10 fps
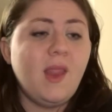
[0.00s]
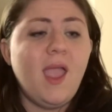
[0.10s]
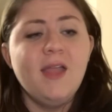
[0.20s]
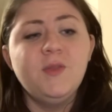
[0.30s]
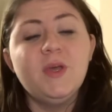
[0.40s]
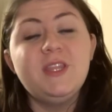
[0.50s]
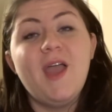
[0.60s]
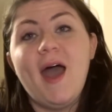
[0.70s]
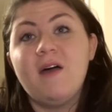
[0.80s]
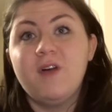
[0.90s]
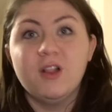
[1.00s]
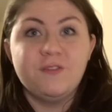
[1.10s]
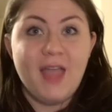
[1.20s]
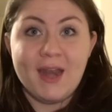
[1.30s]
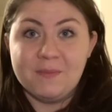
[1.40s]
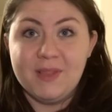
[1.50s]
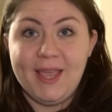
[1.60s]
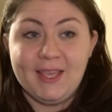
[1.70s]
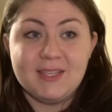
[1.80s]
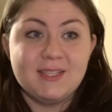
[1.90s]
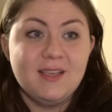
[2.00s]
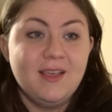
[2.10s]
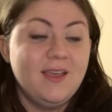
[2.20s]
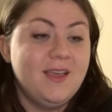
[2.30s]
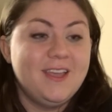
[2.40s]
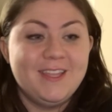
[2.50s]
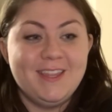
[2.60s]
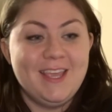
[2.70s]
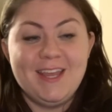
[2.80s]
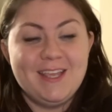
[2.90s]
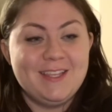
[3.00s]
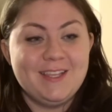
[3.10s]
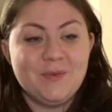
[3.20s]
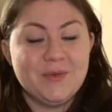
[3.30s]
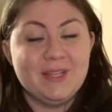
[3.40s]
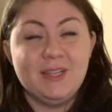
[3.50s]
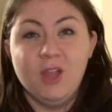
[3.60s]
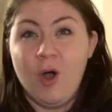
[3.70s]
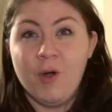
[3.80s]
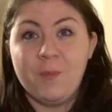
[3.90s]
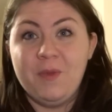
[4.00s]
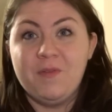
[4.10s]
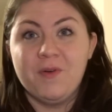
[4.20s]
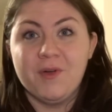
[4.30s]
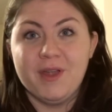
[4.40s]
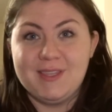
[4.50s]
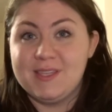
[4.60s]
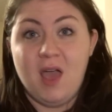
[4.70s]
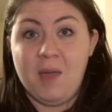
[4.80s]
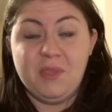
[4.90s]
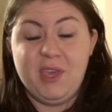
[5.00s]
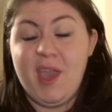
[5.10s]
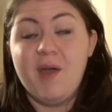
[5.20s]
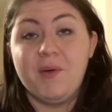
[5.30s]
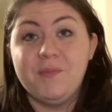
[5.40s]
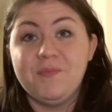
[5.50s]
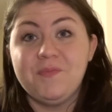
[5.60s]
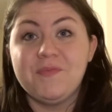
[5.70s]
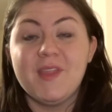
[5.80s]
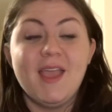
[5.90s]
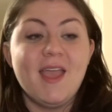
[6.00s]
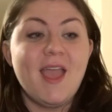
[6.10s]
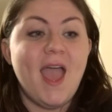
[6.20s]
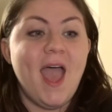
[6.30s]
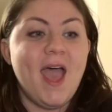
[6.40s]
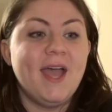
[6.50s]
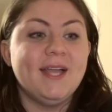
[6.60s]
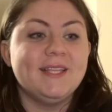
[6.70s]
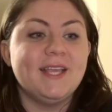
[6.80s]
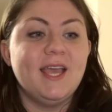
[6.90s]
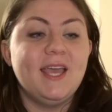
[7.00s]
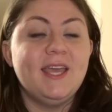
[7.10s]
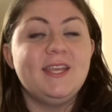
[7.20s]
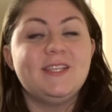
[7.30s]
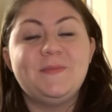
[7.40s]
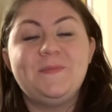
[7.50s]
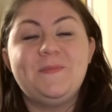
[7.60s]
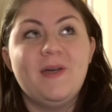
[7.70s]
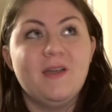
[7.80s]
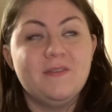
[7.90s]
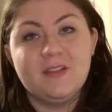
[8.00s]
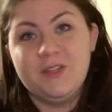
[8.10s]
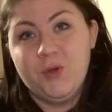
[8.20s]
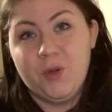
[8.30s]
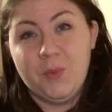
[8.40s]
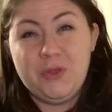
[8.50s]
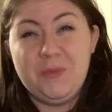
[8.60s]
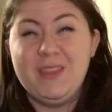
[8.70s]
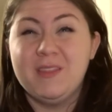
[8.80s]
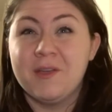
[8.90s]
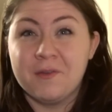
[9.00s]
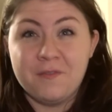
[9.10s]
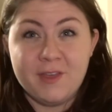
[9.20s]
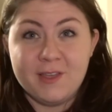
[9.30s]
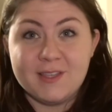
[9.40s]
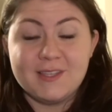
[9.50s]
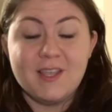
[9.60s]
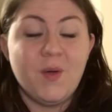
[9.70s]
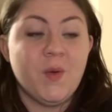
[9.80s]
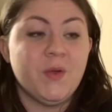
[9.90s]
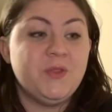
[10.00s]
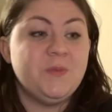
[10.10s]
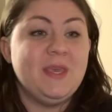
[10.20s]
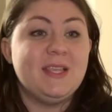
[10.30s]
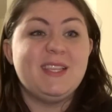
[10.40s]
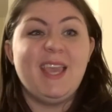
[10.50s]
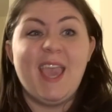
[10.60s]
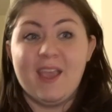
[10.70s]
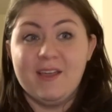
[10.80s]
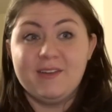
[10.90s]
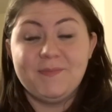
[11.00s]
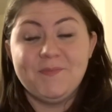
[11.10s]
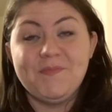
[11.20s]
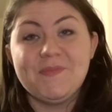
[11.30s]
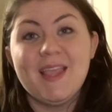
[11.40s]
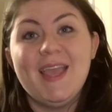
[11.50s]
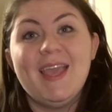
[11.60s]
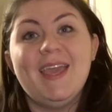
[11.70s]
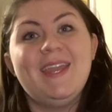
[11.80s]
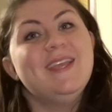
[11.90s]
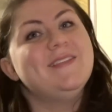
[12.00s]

And once you have all of that in place, it isn't really long before it's time to go. And it is perfectly normal to be nervous or to be scared. It is